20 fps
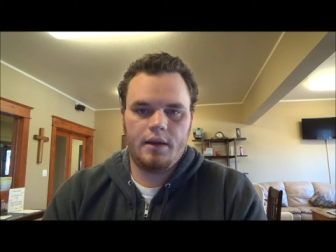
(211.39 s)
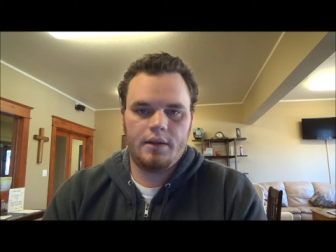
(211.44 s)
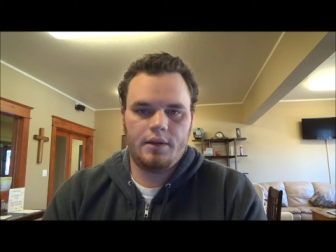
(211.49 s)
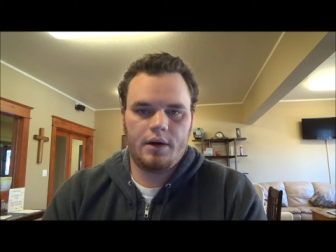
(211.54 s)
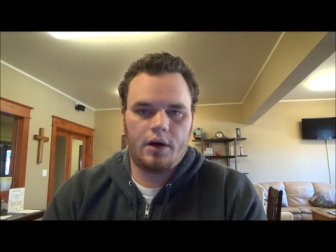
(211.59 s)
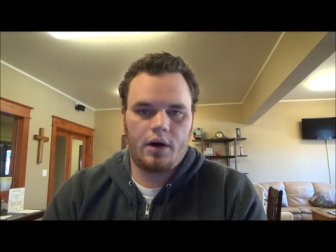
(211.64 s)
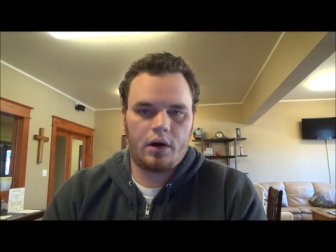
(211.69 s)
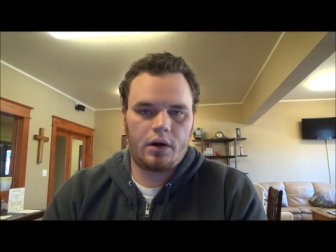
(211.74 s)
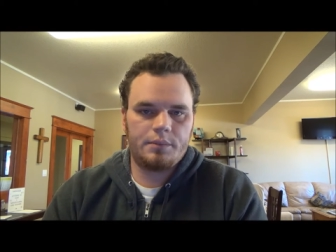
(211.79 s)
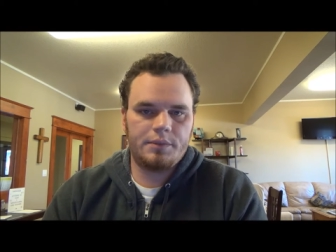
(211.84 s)
the
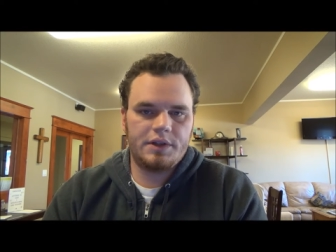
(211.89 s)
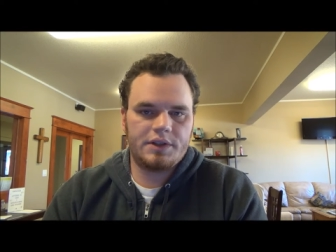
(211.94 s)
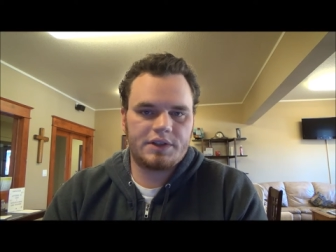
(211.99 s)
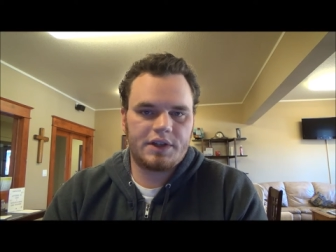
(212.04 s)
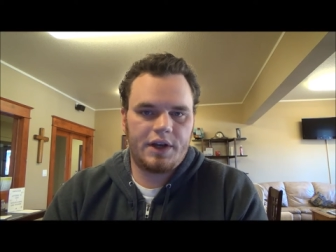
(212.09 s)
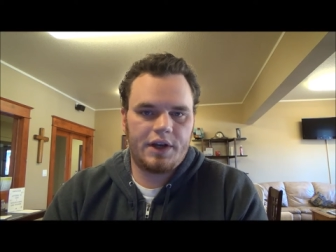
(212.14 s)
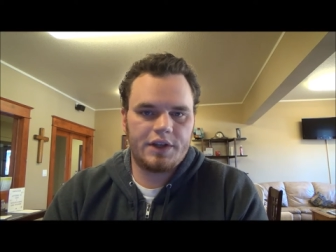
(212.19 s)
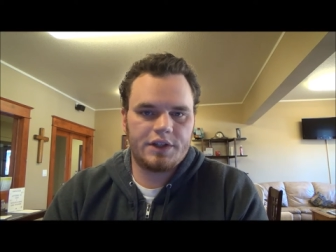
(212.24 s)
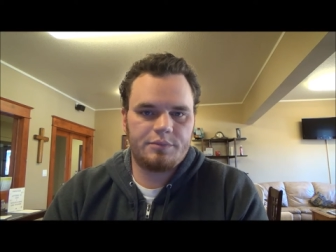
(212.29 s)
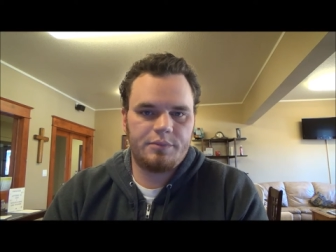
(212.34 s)
harm that's
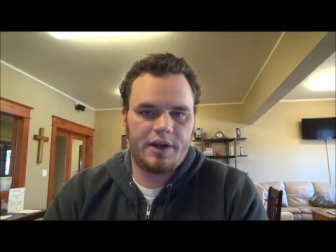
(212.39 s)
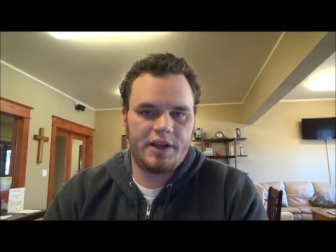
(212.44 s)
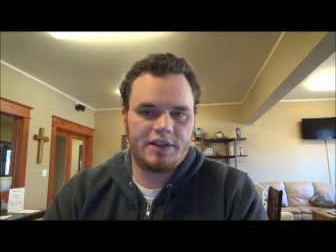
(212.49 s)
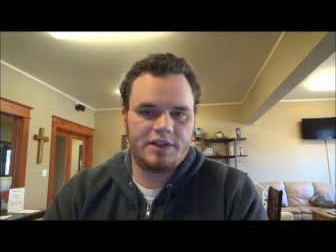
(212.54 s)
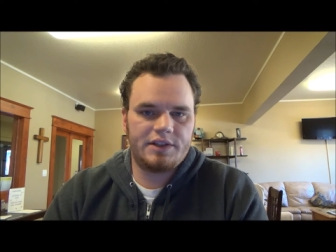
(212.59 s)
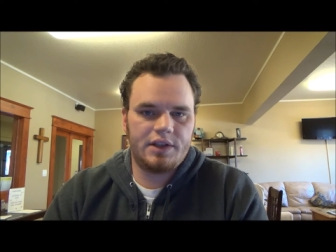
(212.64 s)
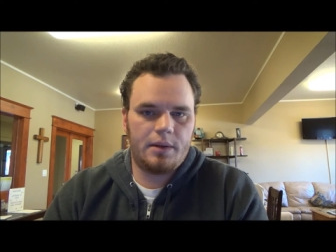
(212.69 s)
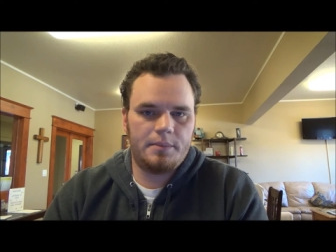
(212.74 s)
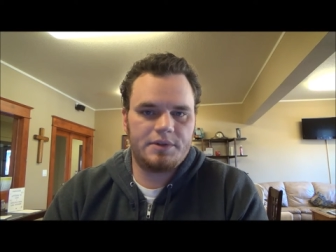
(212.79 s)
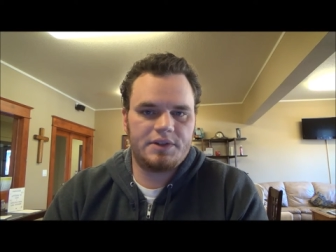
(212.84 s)
caused by
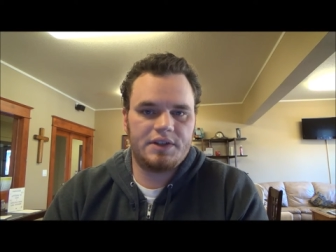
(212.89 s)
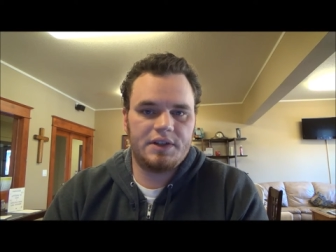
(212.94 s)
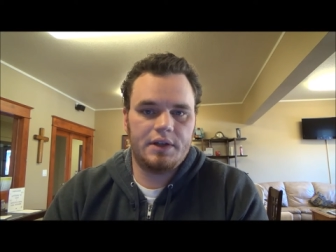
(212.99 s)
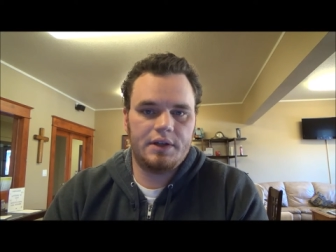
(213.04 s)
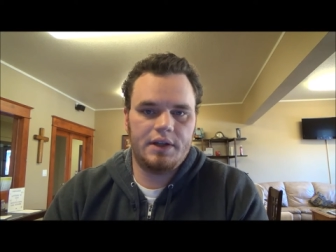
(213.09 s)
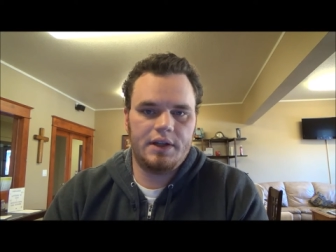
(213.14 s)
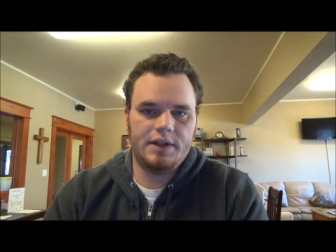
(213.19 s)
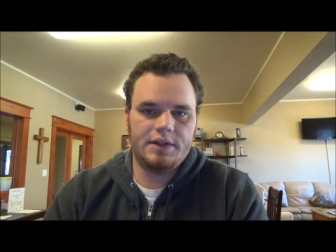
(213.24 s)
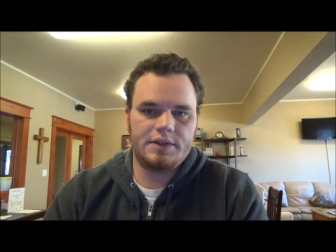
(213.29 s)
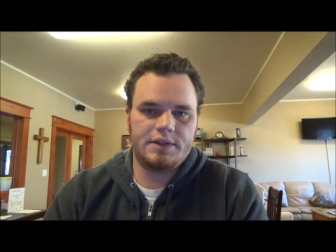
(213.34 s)
some
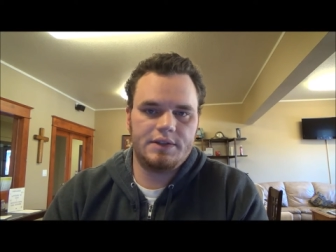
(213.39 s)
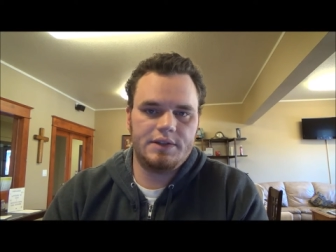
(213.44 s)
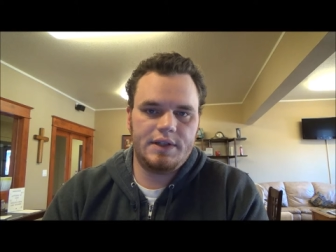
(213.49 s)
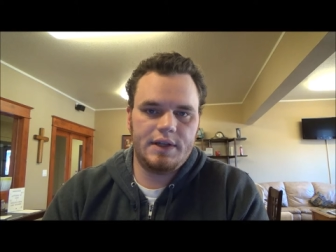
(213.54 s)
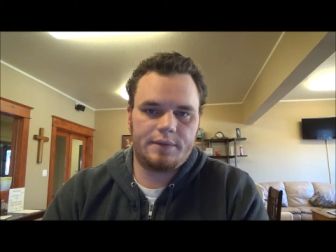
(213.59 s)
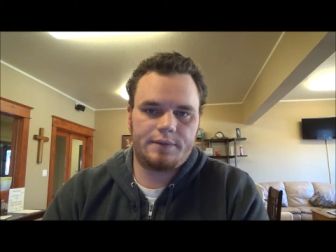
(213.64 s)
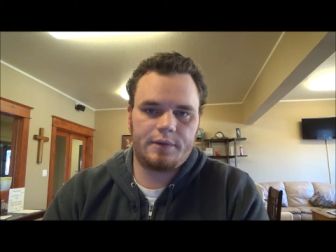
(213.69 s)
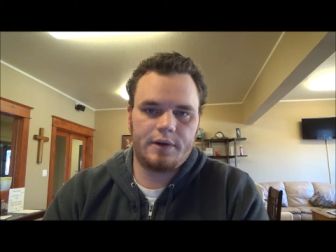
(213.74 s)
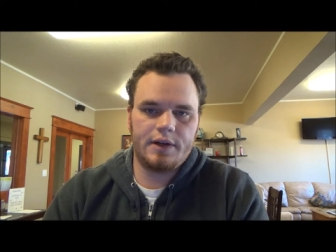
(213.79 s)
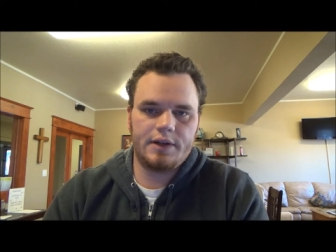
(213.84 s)
sin is
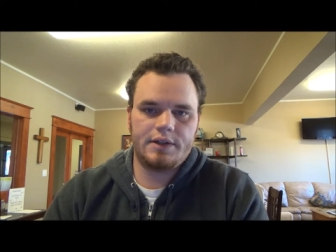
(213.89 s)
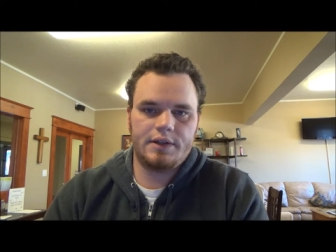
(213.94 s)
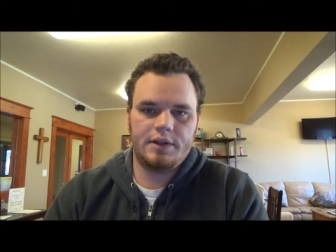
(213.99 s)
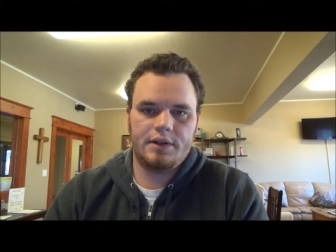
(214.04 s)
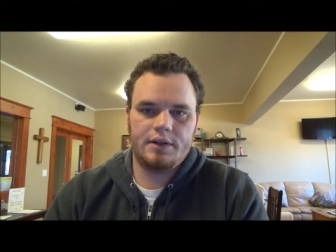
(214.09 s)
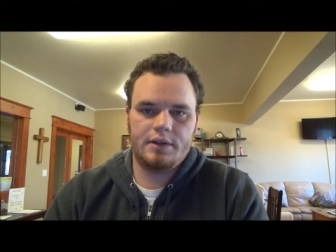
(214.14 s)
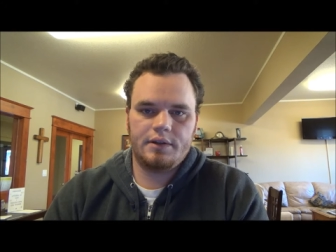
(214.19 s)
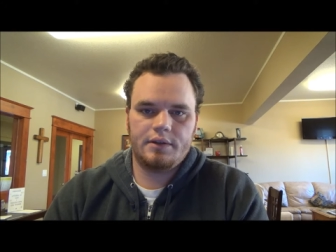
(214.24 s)
different